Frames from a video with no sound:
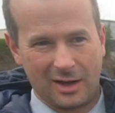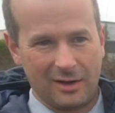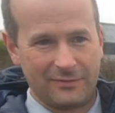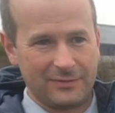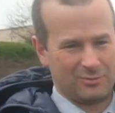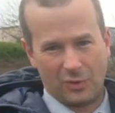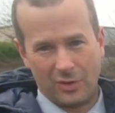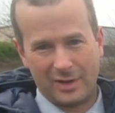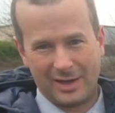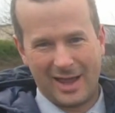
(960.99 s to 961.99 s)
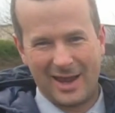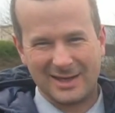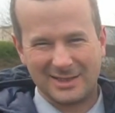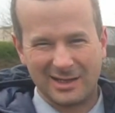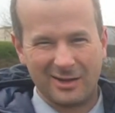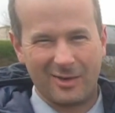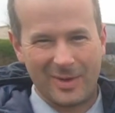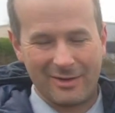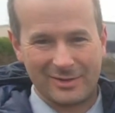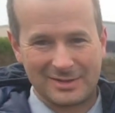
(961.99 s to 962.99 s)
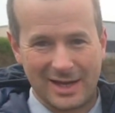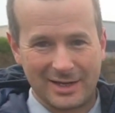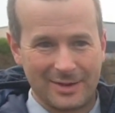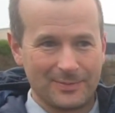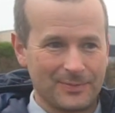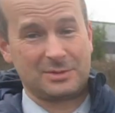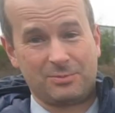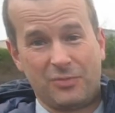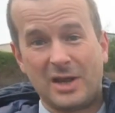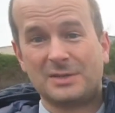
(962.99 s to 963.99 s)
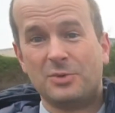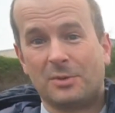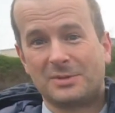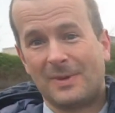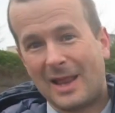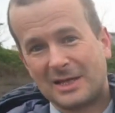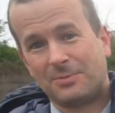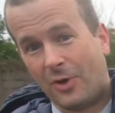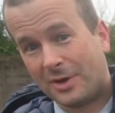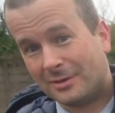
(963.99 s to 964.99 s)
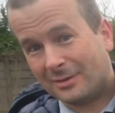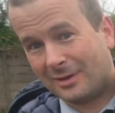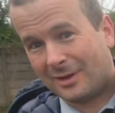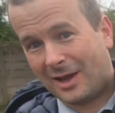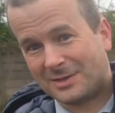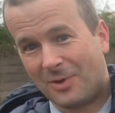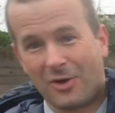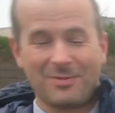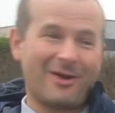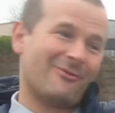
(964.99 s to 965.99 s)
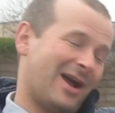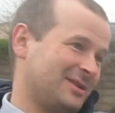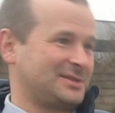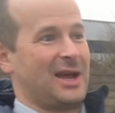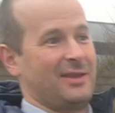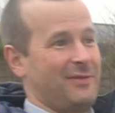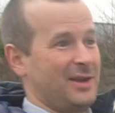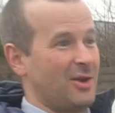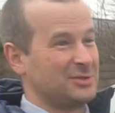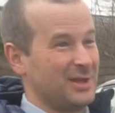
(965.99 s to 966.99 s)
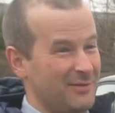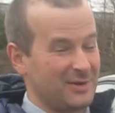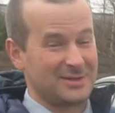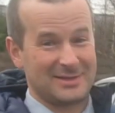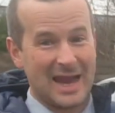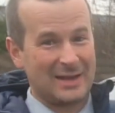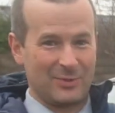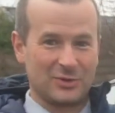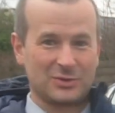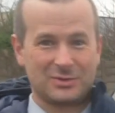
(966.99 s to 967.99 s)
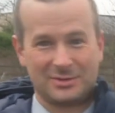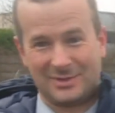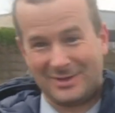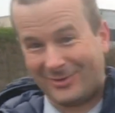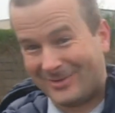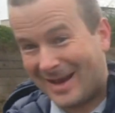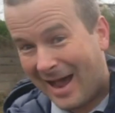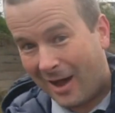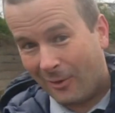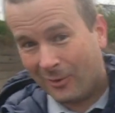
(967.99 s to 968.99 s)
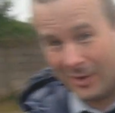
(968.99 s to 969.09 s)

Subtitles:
it off, but yeah, it is a little bit irritating. Brings me up to the last point that I spoke about right at the start of the video. So if you stayed with us till now,